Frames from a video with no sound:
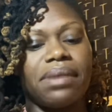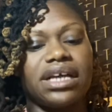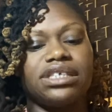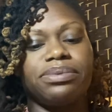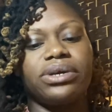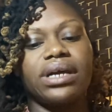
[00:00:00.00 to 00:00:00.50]
my
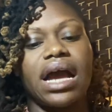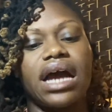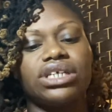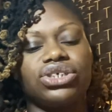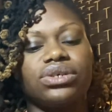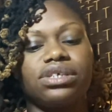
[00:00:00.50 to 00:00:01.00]
spirit
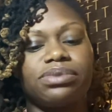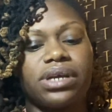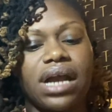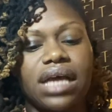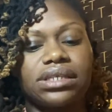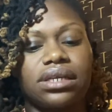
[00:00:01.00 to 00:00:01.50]
guides, your spirit
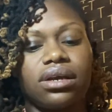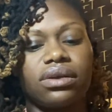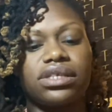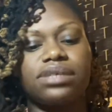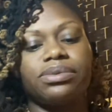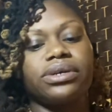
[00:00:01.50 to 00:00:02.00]
guides, and the
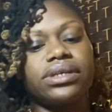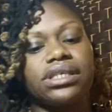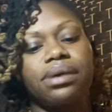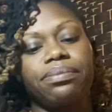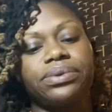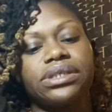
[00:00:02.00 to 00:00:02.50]
Holy Spirit to
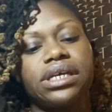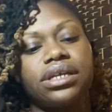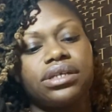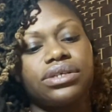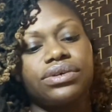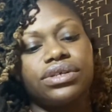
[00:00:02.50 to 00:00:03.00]
come protect
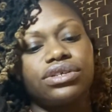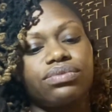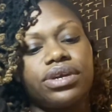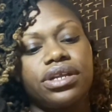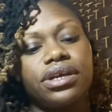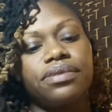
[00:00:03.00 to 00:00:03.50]
us during this
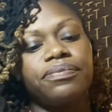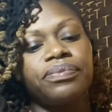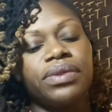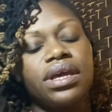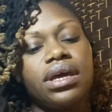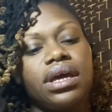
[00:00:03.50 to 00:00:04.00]
reading.
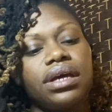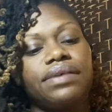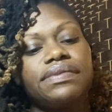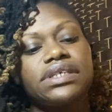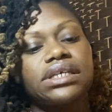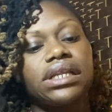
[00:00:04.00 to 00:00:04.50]
Give
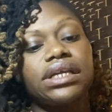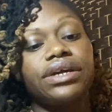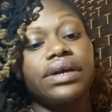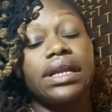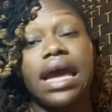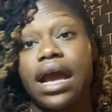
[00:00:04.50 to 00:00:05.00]
us clear
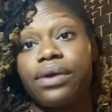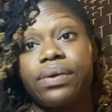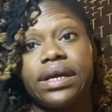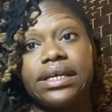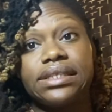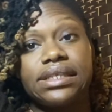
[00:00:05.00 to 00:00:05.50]
and
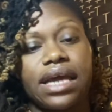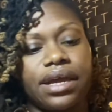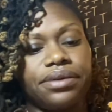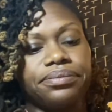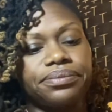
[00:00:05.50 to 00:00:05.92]
accurate insight